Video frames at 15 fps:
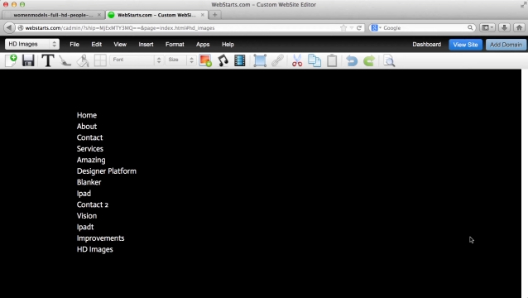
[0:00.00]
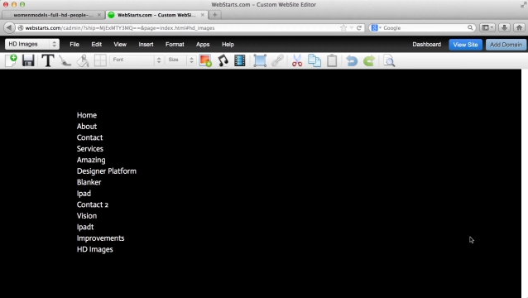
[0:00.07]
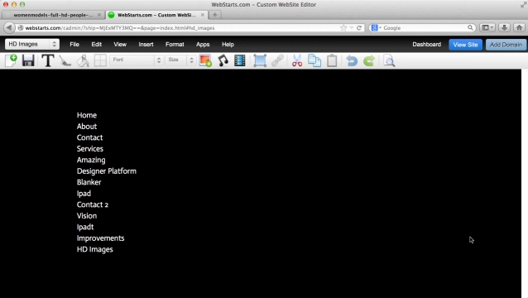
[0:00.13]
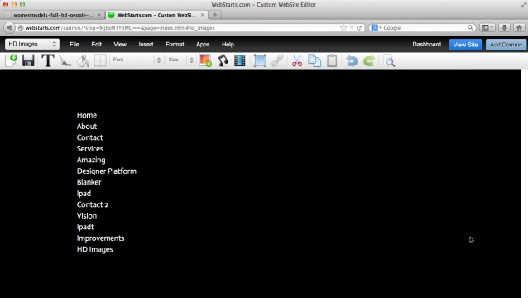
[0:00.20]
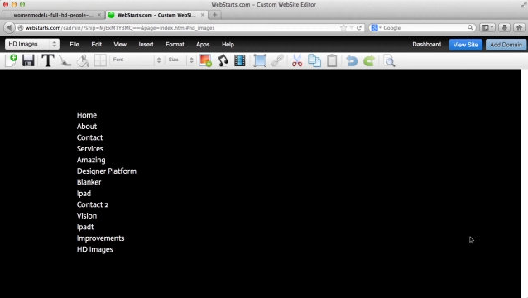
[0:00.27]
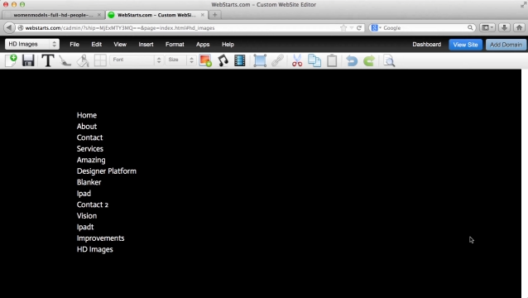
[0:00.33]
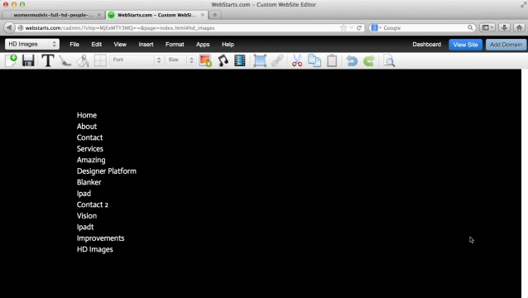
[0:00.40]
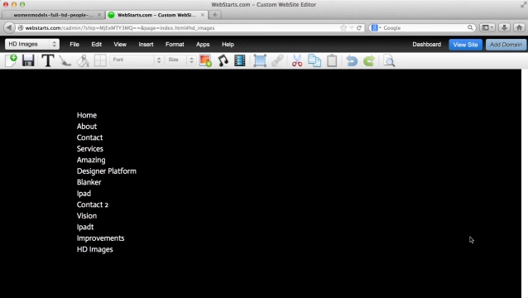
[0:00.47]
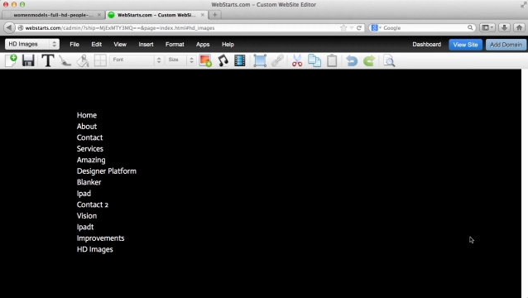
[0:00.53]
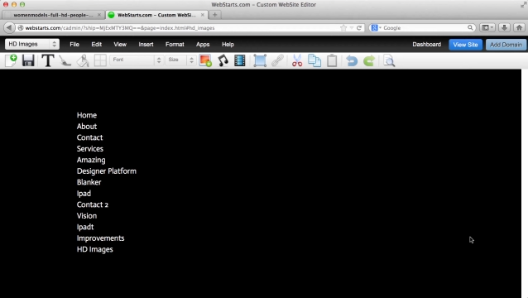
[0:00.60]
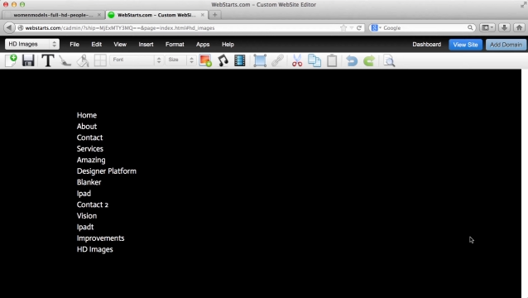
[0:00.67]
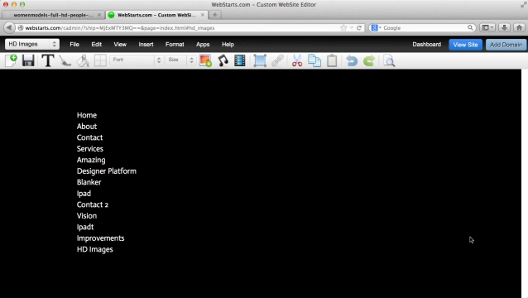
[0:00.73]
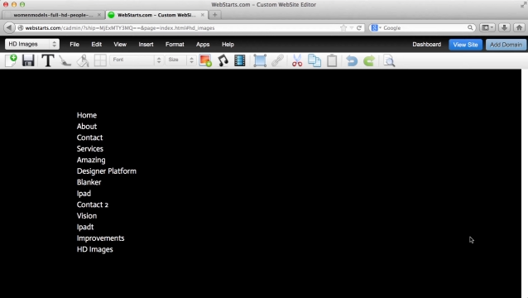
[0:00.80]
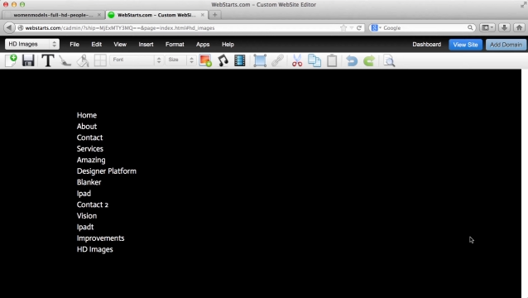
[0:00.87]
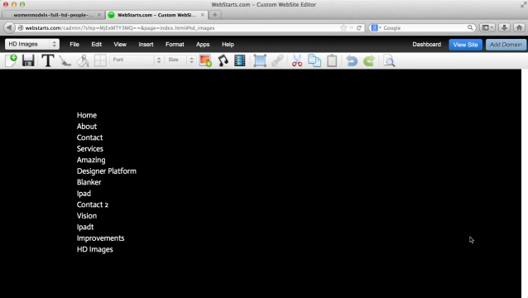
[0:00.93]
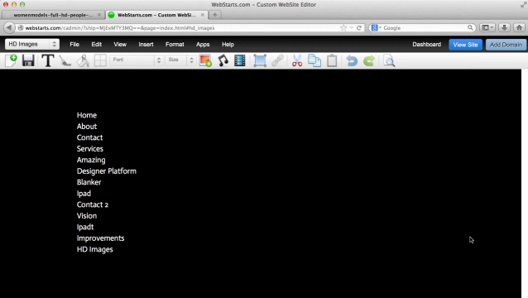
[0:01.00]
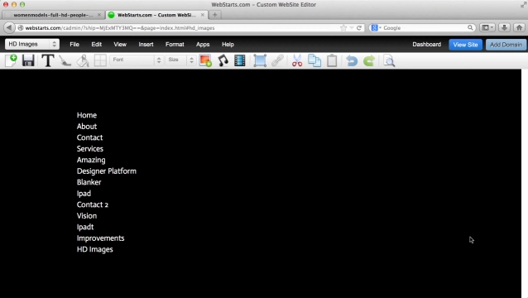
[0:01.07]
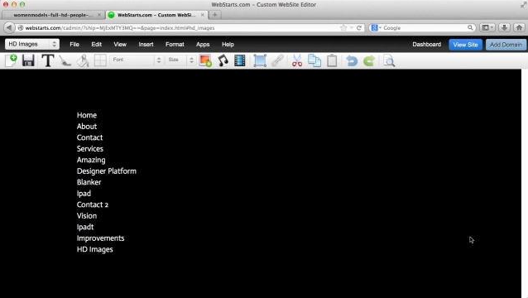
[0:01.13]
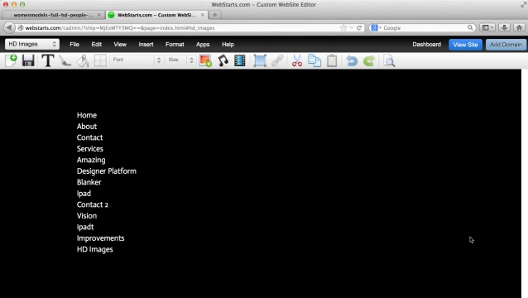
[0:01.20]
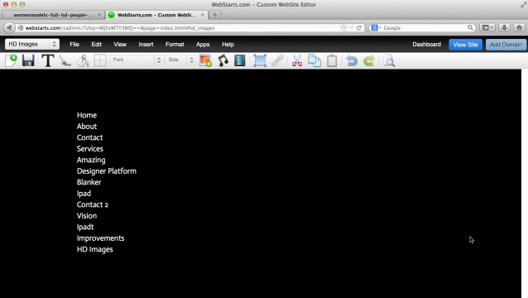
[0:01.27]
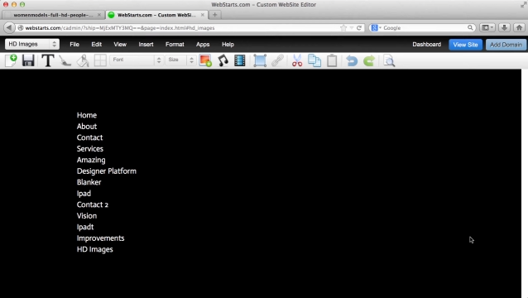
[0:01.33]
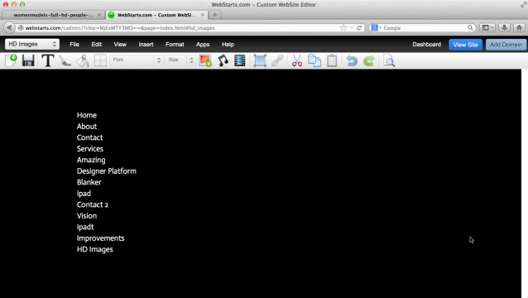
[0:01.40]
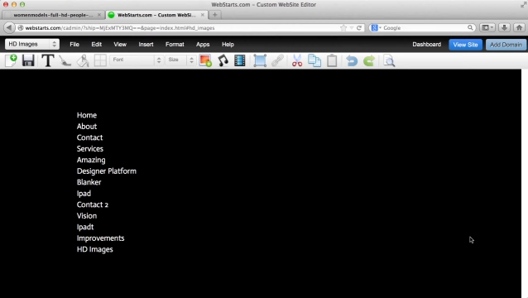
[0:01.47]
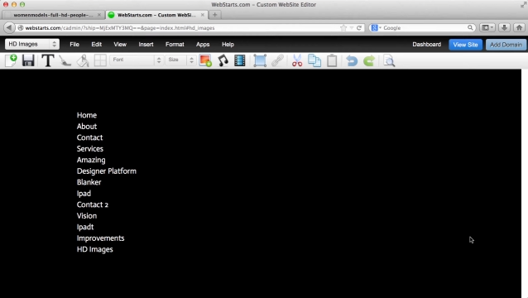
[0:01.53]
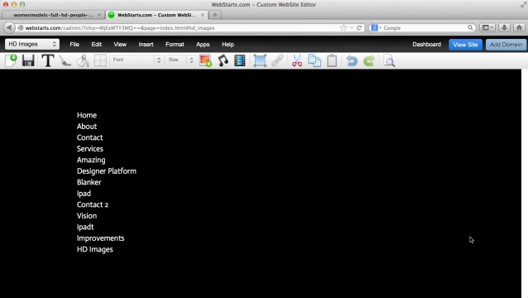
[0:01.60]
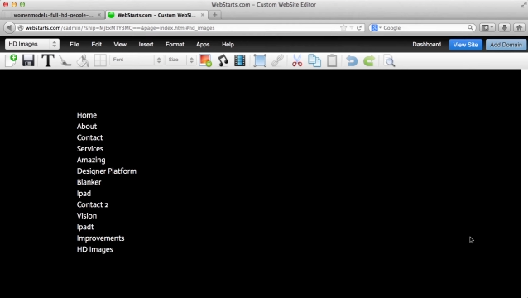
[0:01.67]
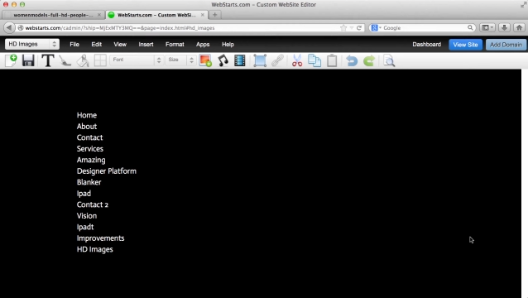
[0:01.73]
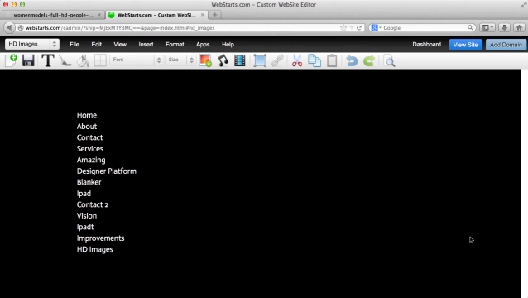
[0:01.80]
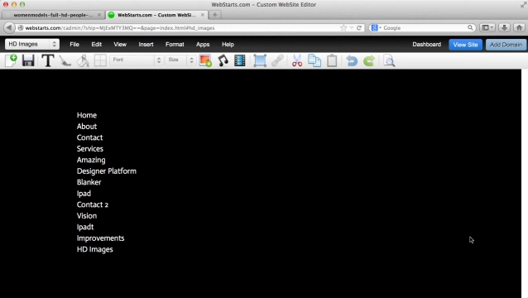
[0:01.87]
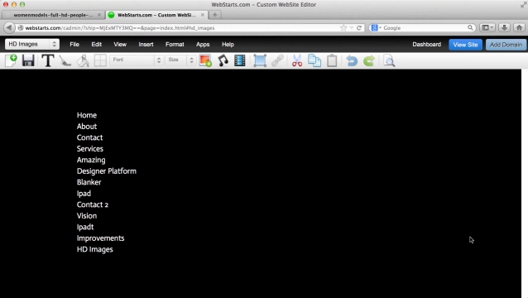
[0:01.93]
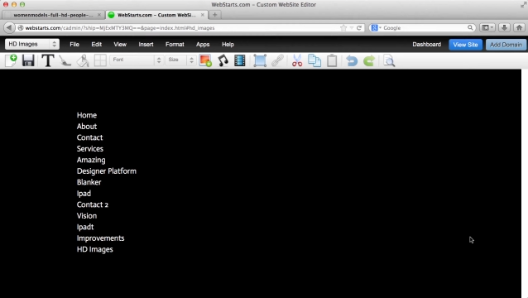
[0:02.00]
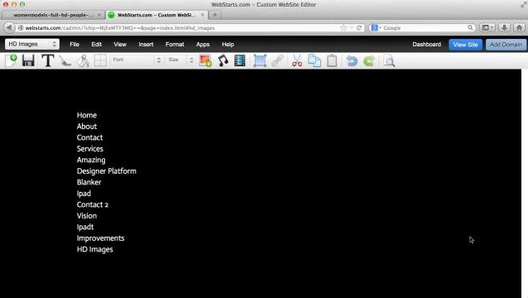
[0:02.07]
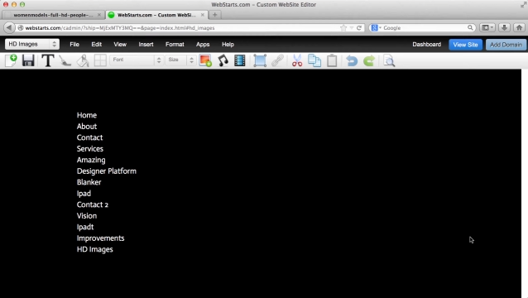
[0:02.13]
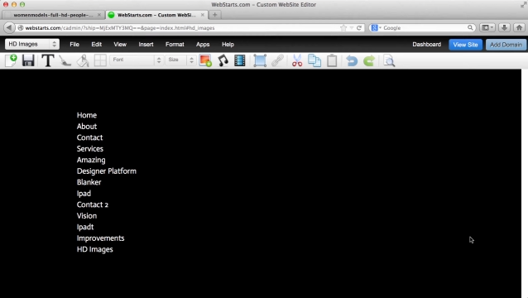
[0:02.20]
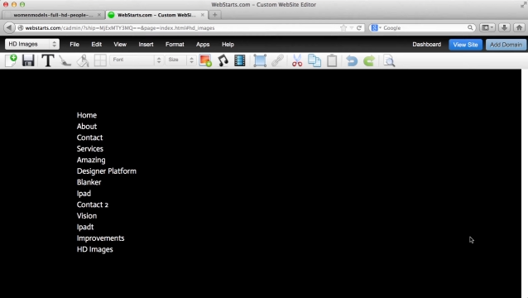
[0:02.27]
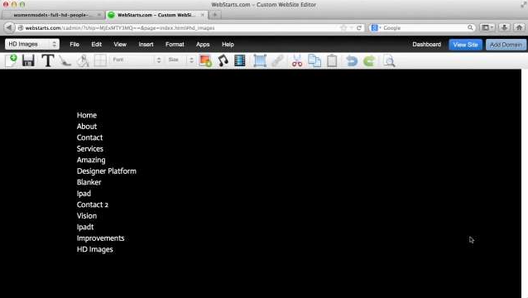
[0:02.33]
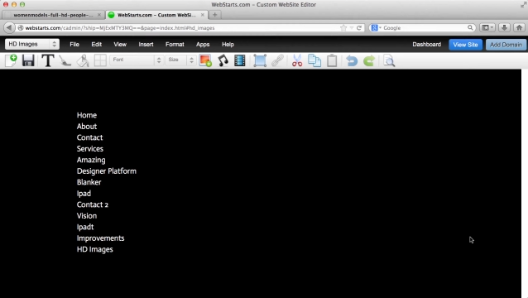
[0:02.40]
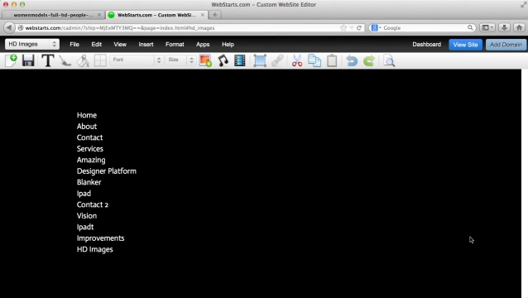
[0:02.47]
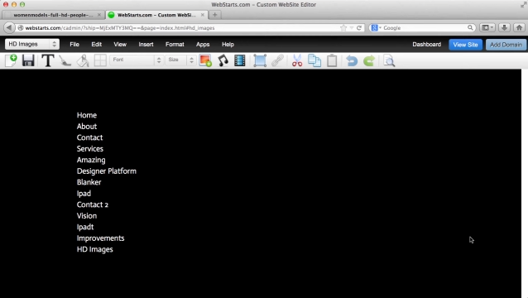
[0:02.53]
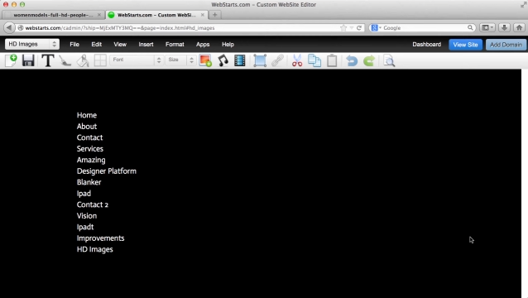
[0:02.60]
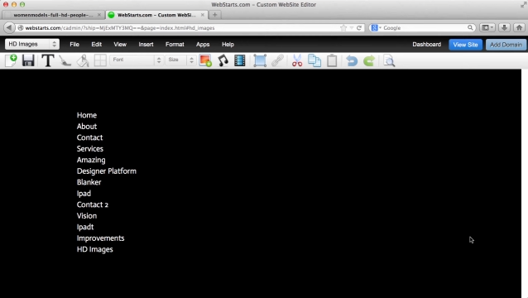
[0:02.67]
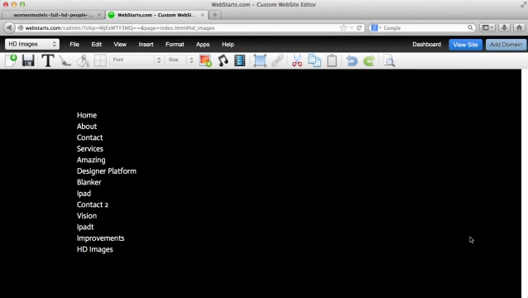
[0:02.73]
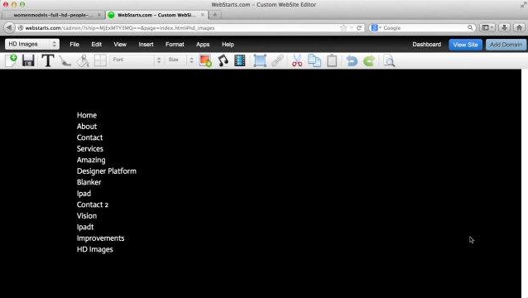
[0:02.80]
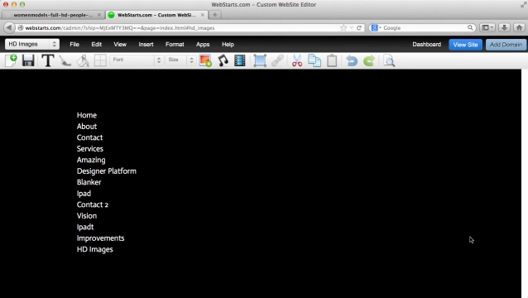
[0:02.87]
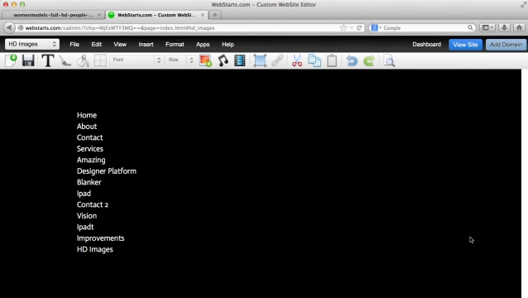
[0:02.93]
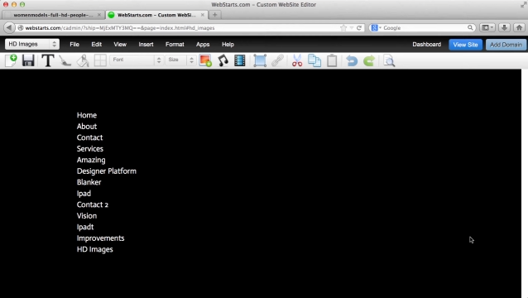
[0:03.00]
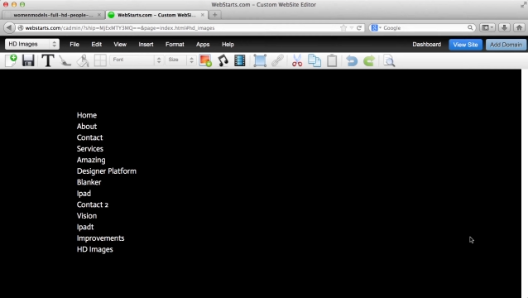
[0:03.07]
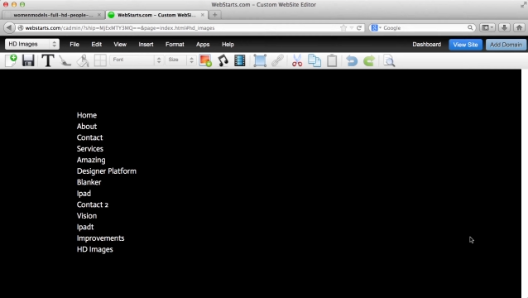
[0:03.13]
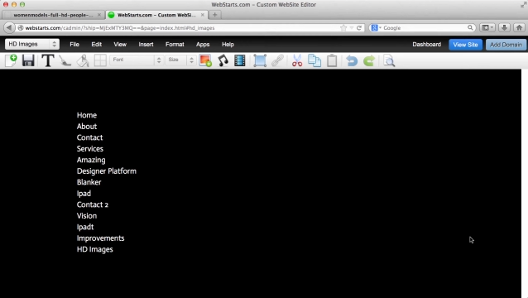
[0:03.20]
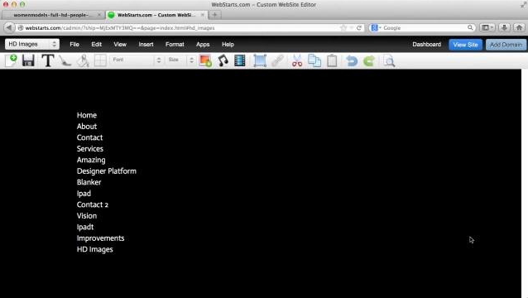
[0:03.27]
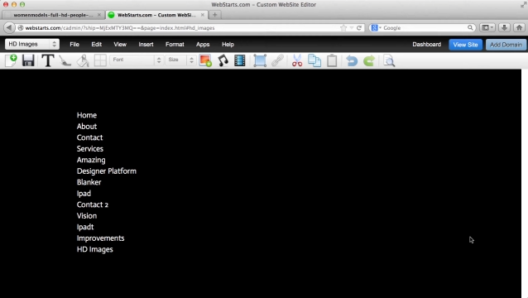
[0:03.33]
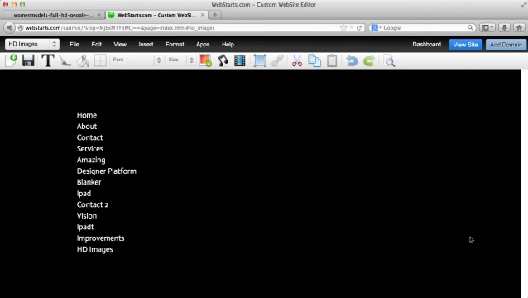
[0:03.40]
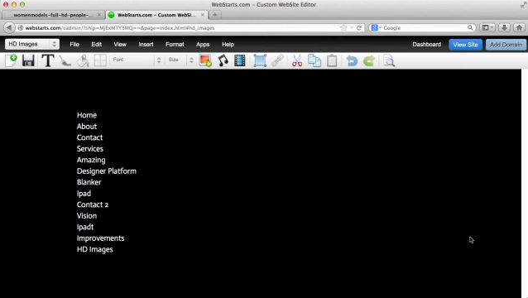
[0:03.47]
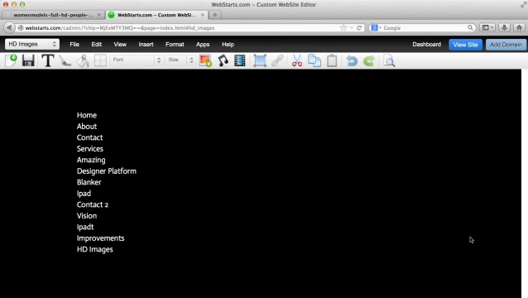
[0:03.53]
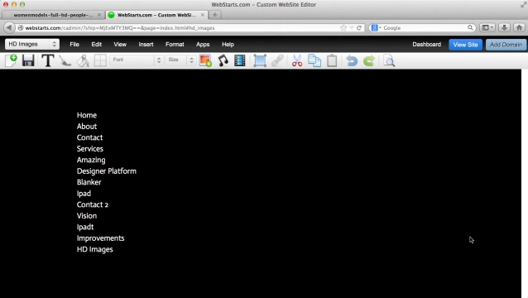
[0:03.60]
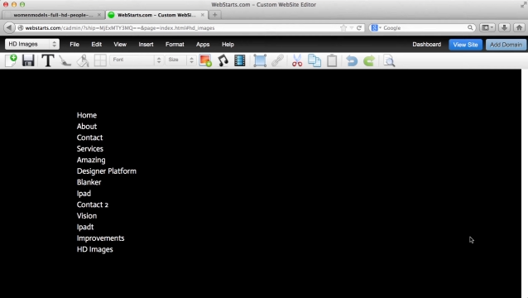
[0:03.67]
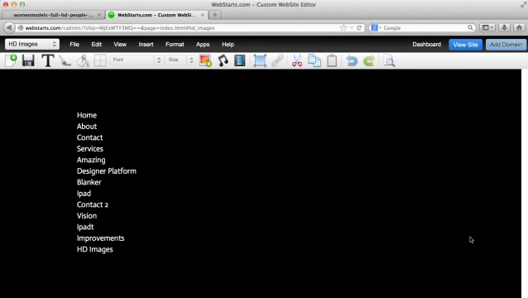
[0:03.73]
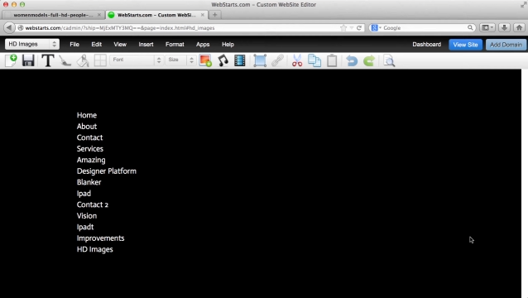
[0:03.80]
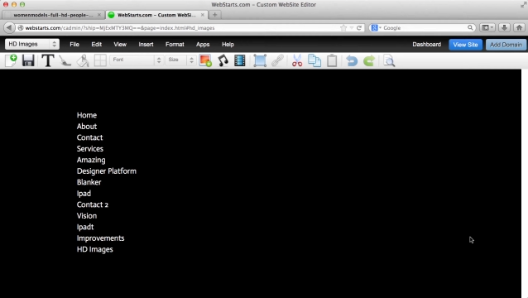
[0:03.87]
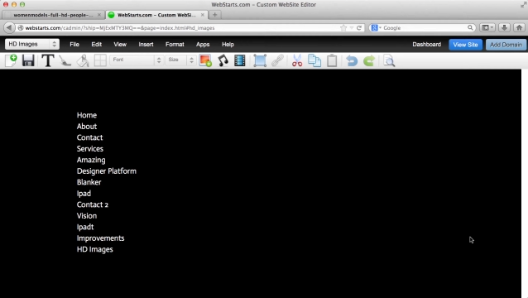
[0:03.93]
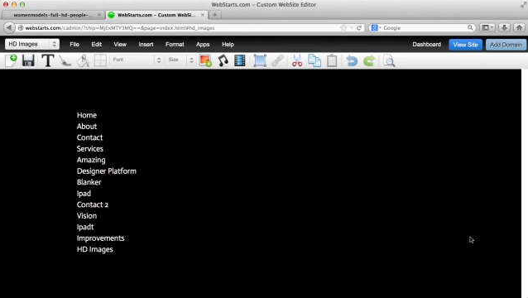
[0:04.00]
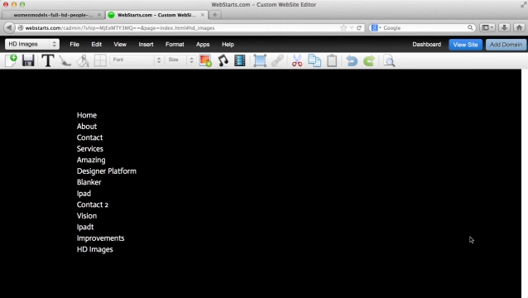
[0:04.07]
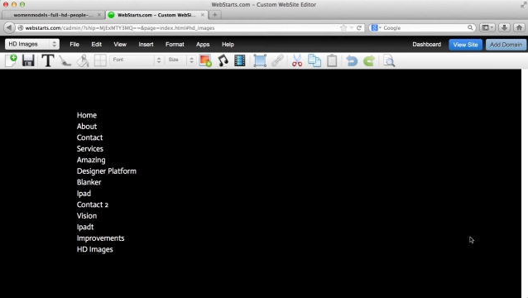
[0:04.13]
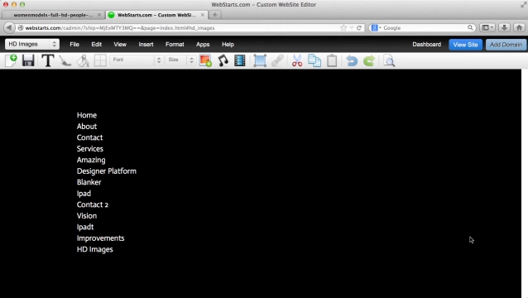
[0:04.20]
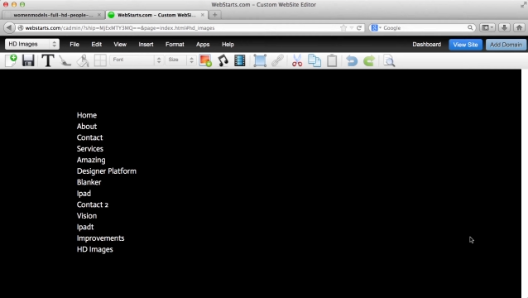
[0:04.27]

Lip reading: [unreadable: no face in view]